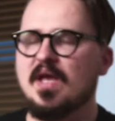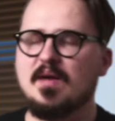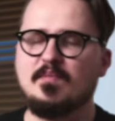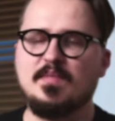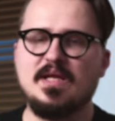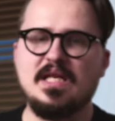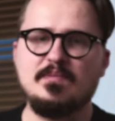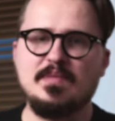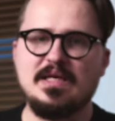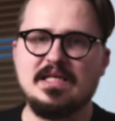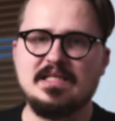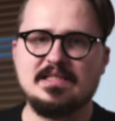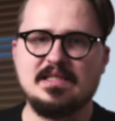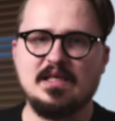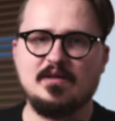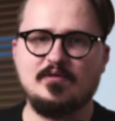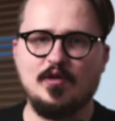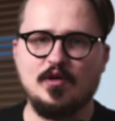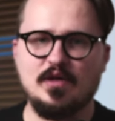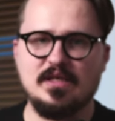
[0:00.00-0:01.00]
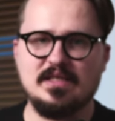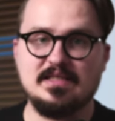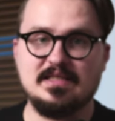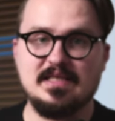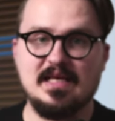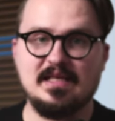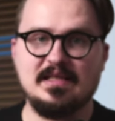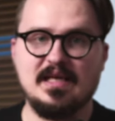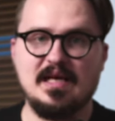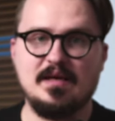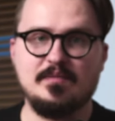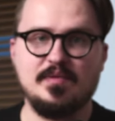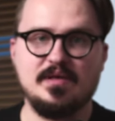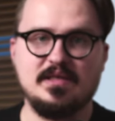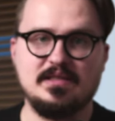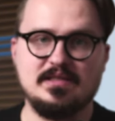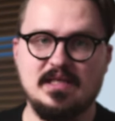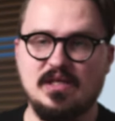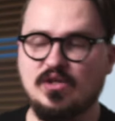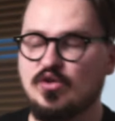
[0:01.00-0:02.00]
minimalistic vlogging setup
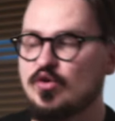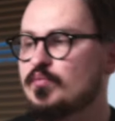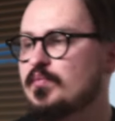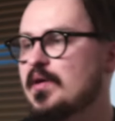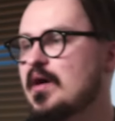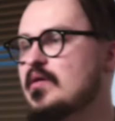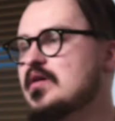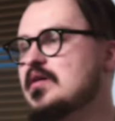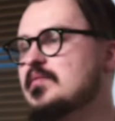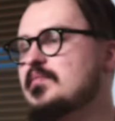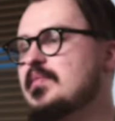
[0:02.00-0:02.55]
is the new power